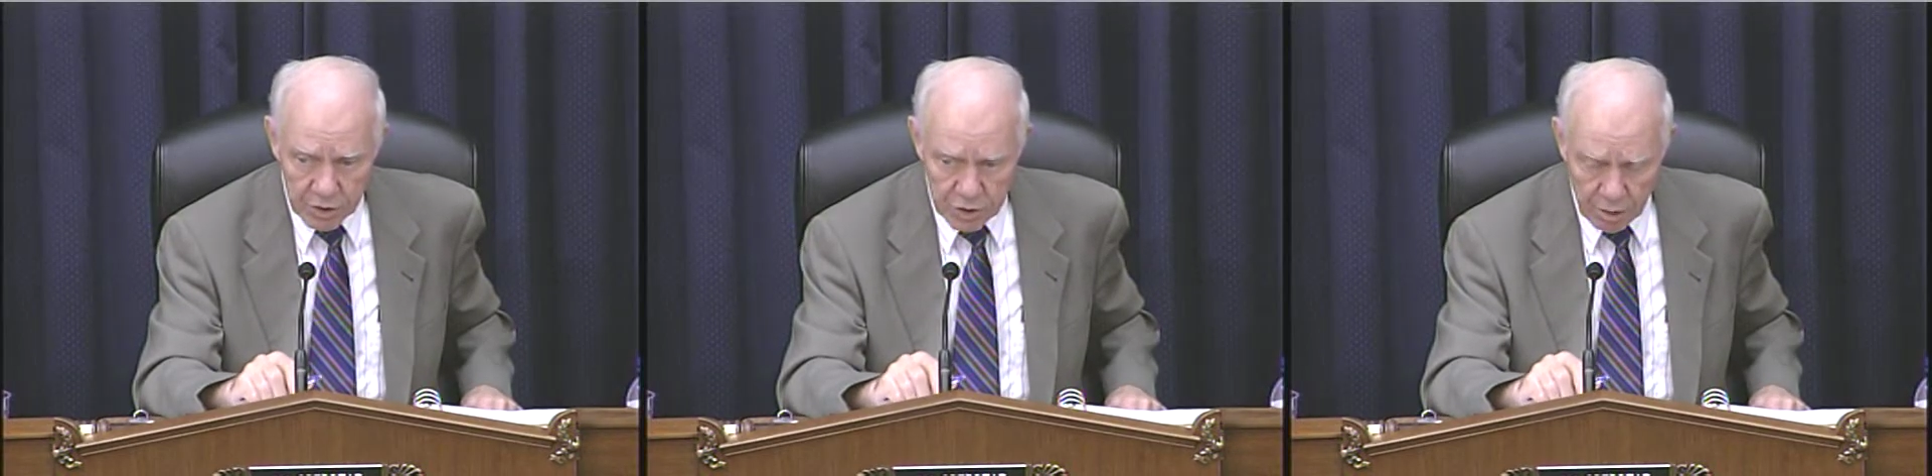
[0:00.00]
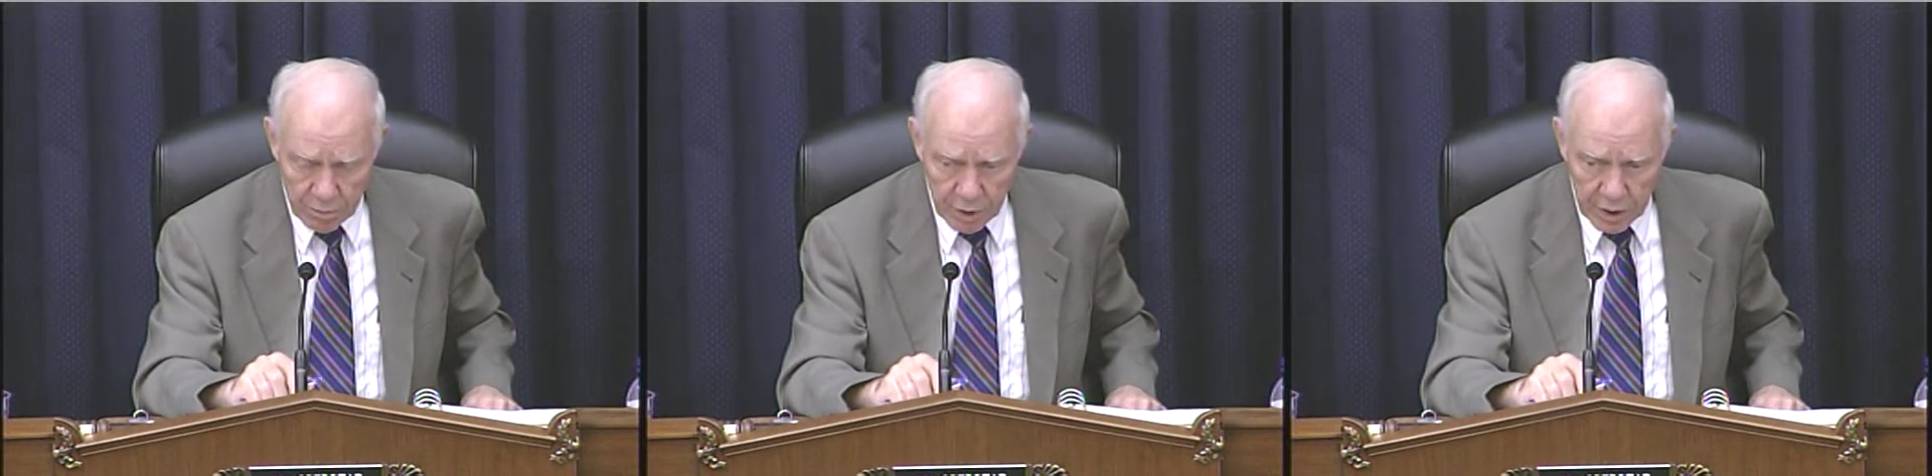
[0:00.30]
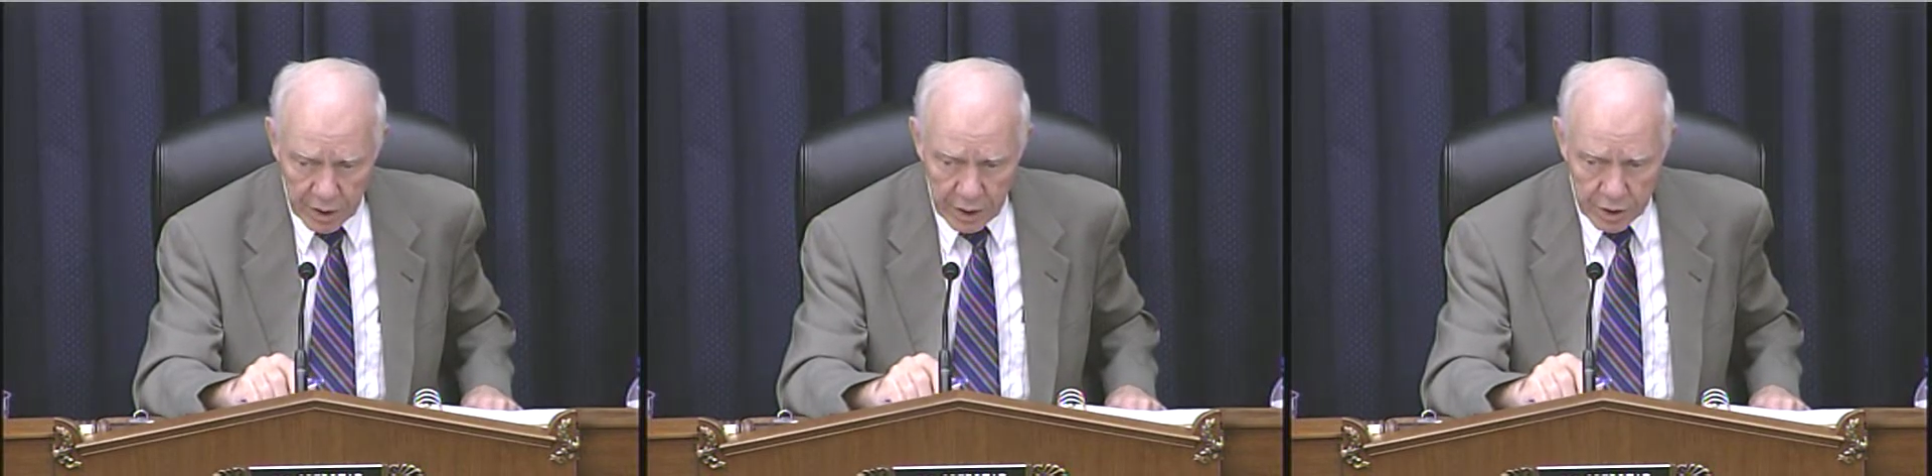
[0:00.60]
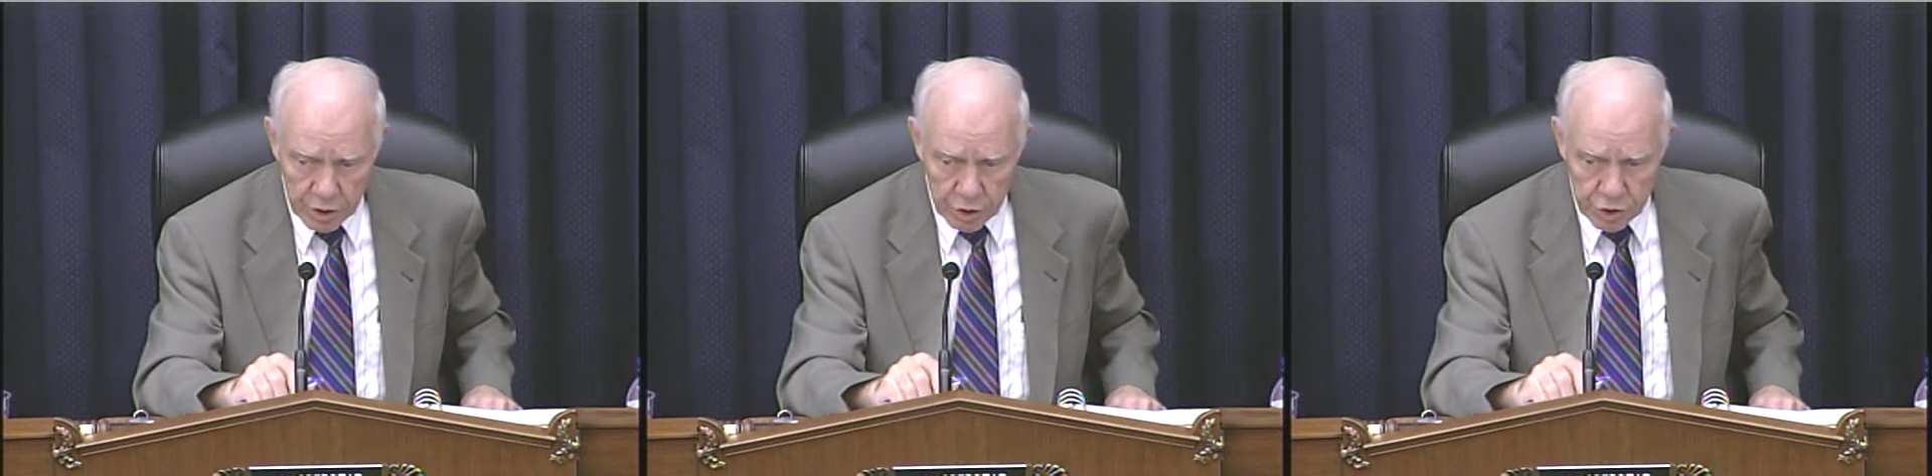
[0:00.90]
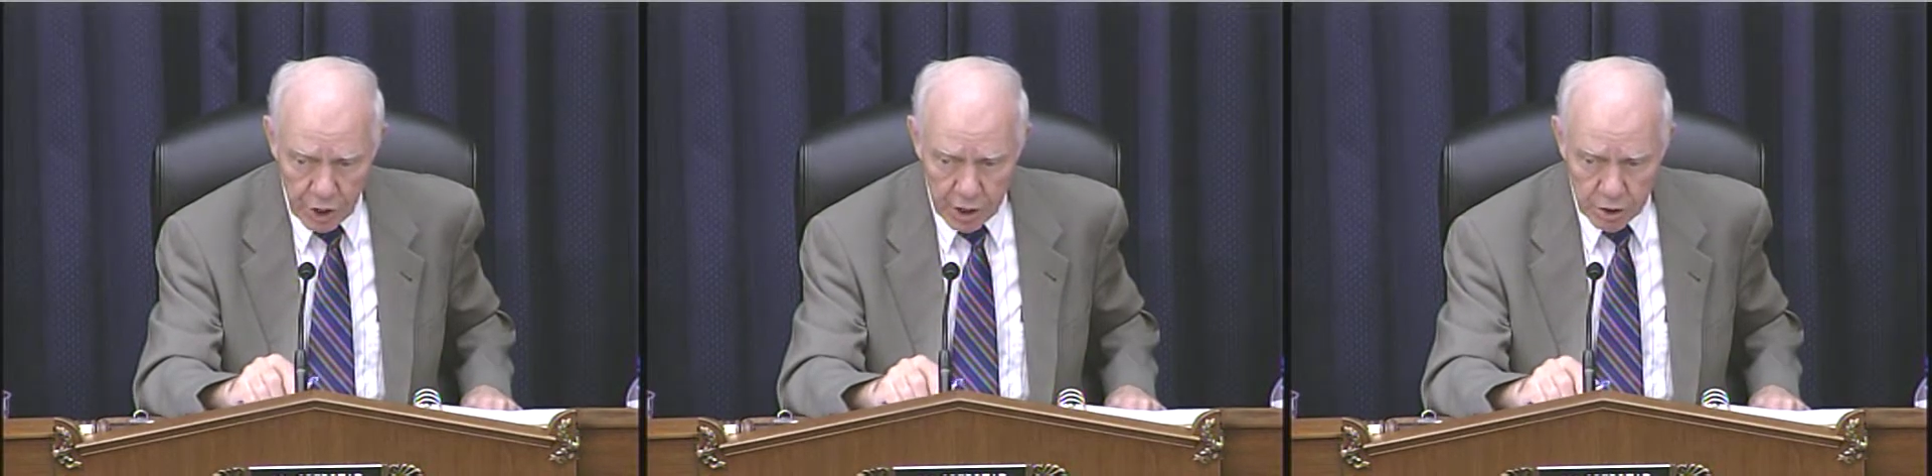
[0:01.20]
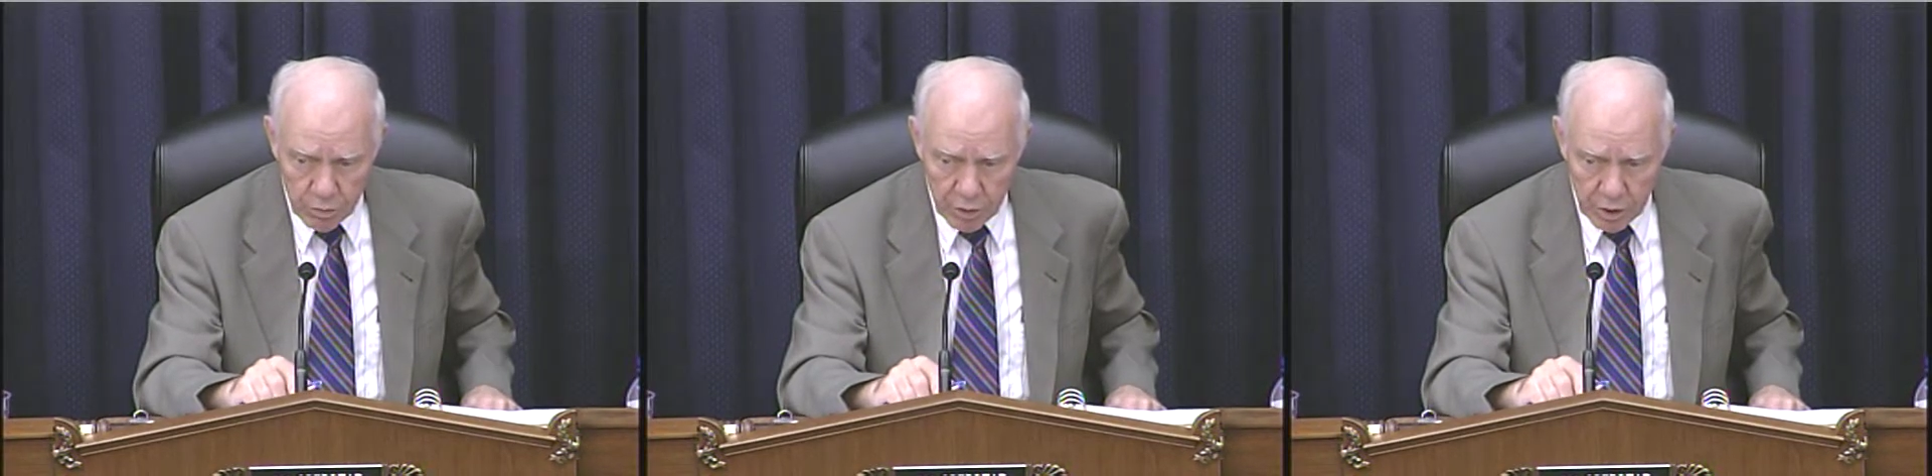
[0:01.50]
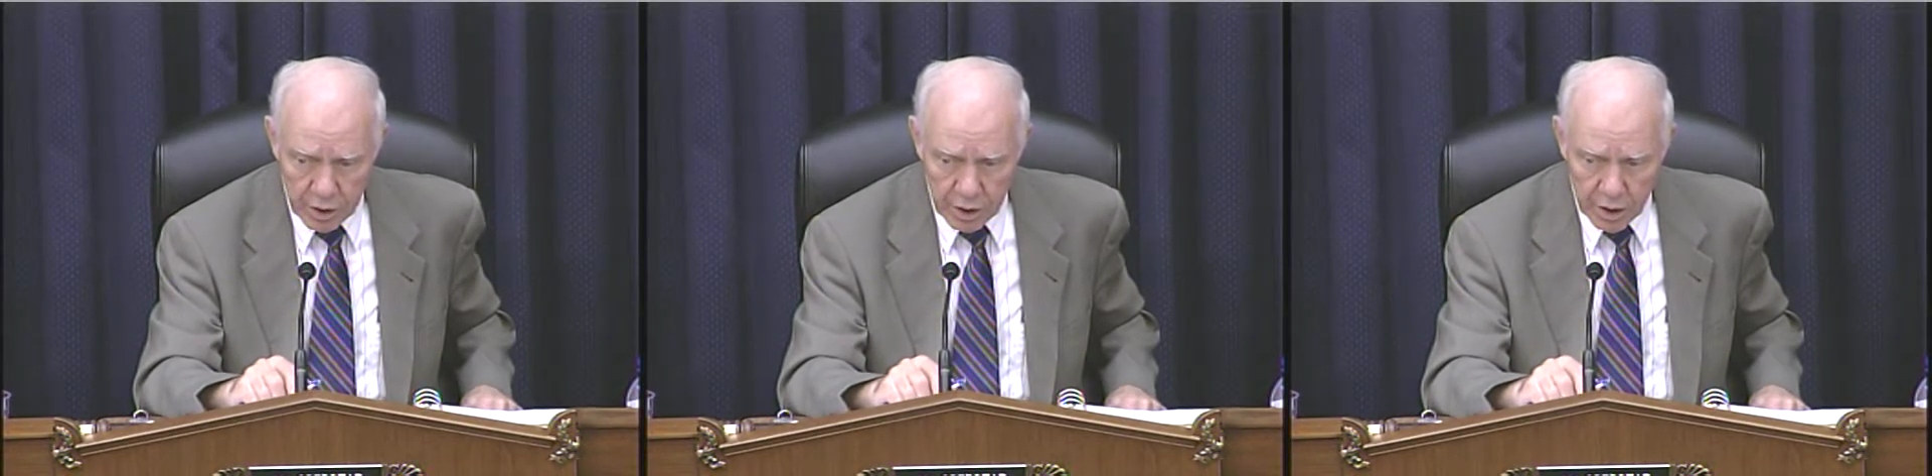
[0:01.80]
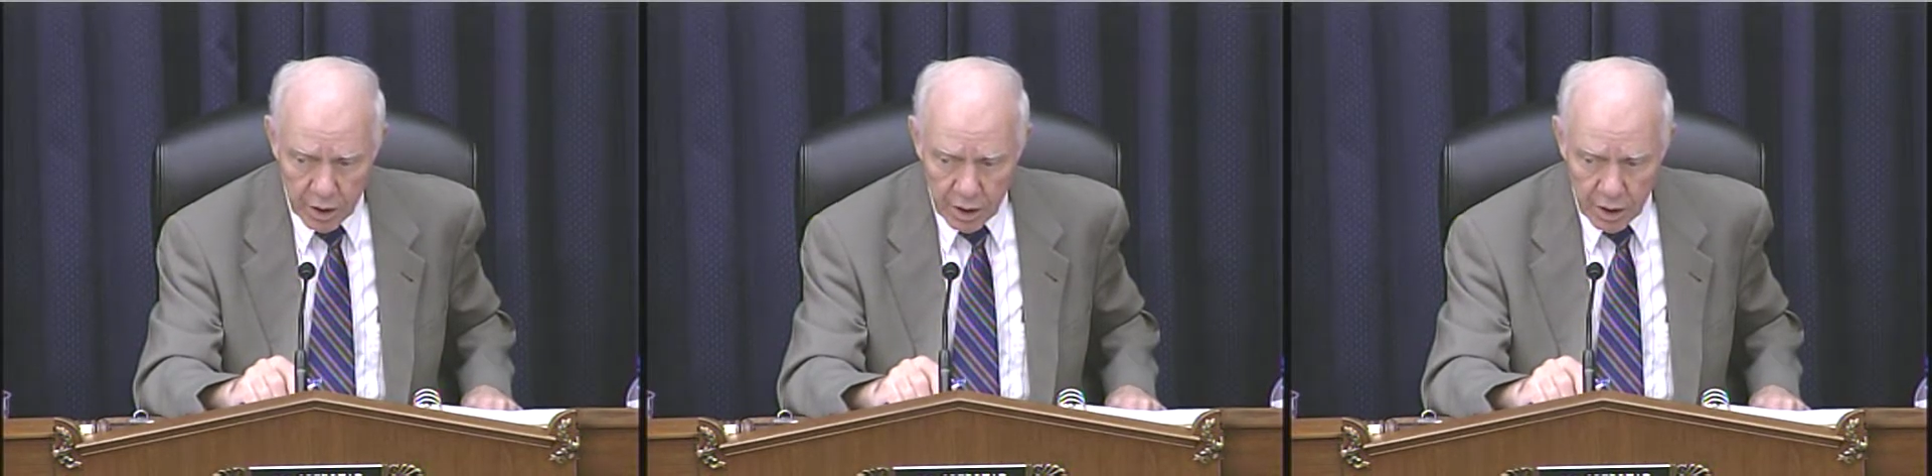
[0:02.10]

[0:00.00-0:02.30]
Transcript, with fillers: December and again in January,